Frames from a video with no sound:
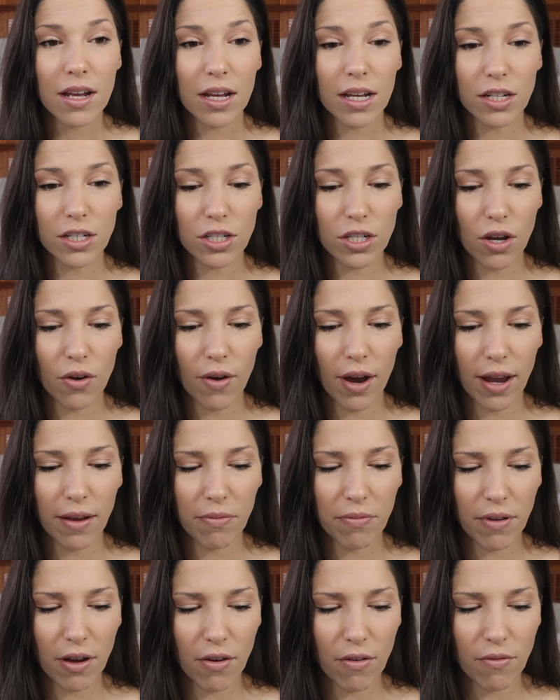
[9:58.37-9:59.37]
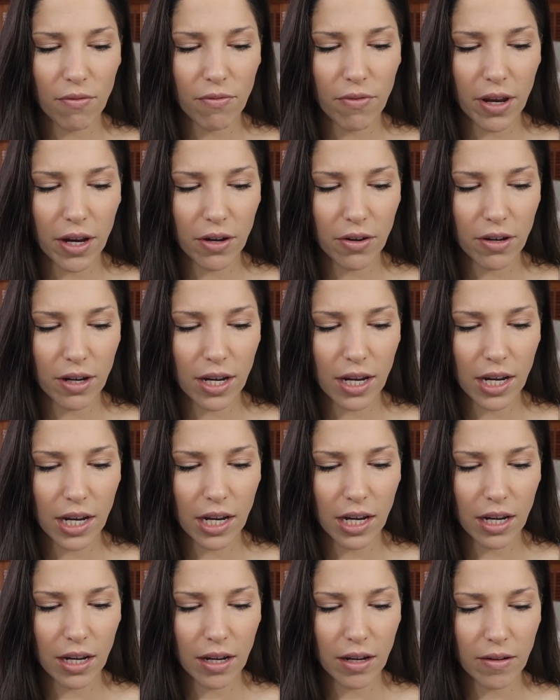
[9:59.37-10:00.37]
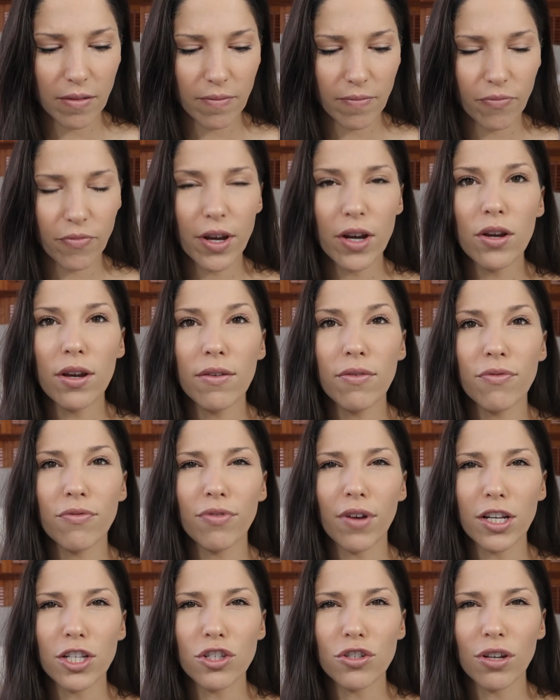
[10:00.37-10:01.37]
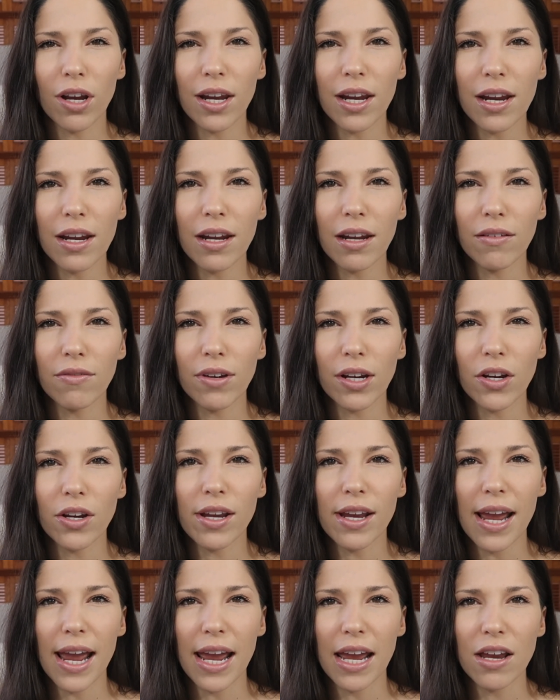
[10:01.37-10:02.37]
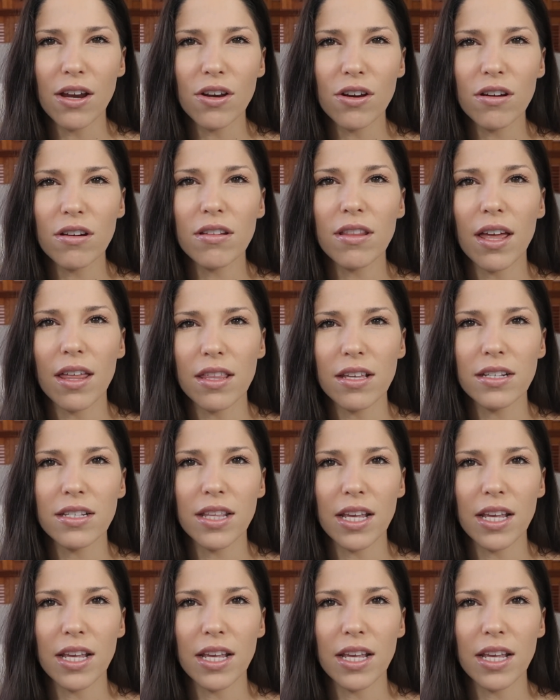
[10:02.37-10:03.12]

And so I felt very very frustrated and very angry that these